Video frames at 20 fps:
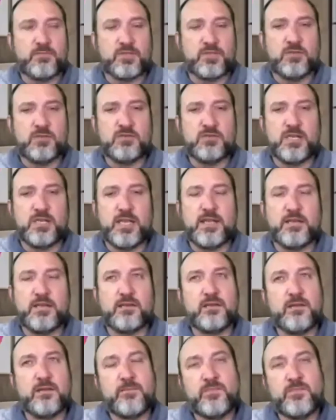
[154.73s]
absolutely.
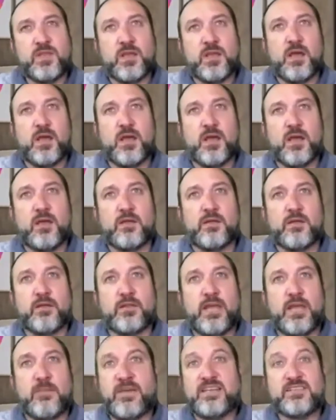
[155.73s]
And
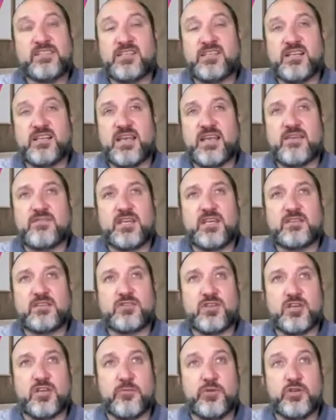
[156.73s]
they basically gave that
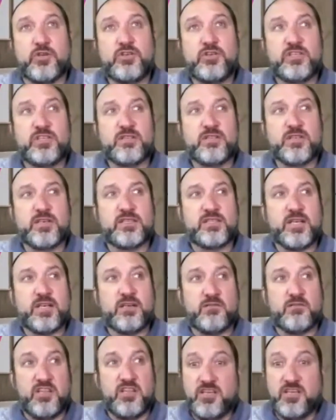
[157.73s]
to the community, and they
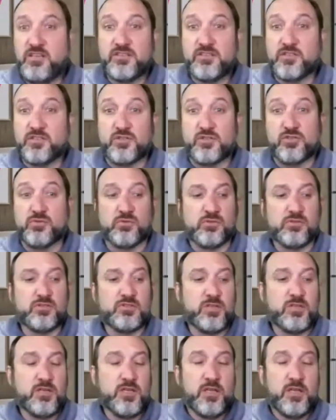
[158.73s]
said, here's the
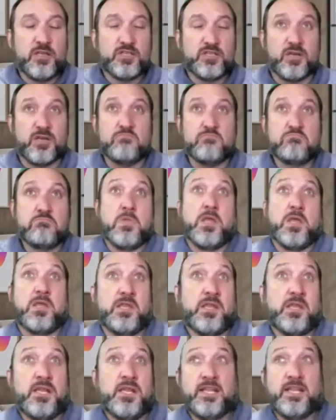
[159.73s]
tools. So
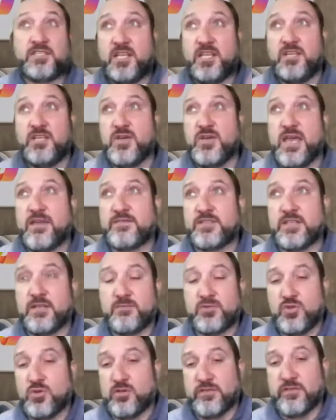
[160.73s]
let's say you have
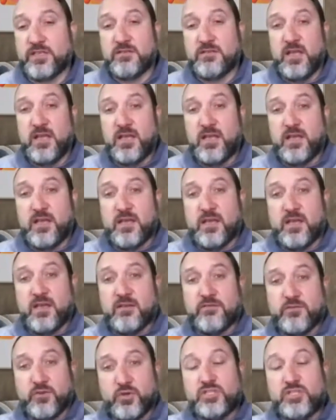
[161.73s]
some sort of
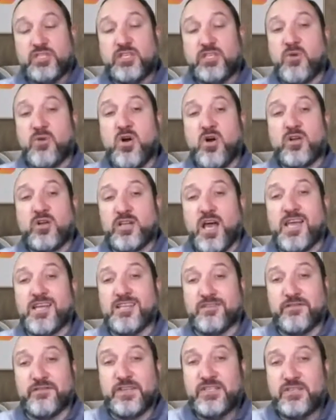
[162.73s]
a vertical market
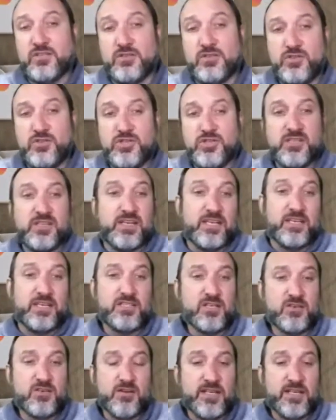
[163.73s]
ISV solution that
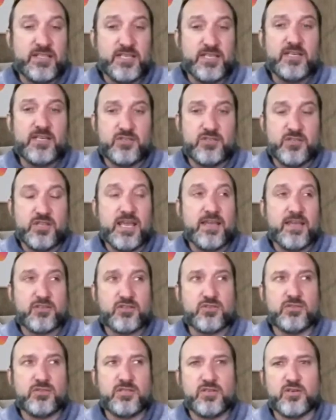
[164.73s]
integrates into the
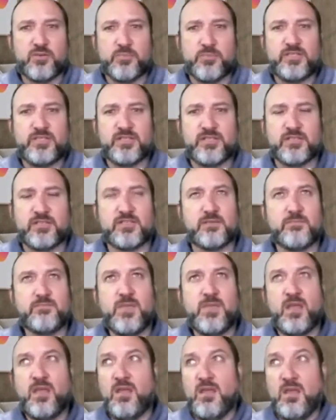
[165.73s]
actual ERP system.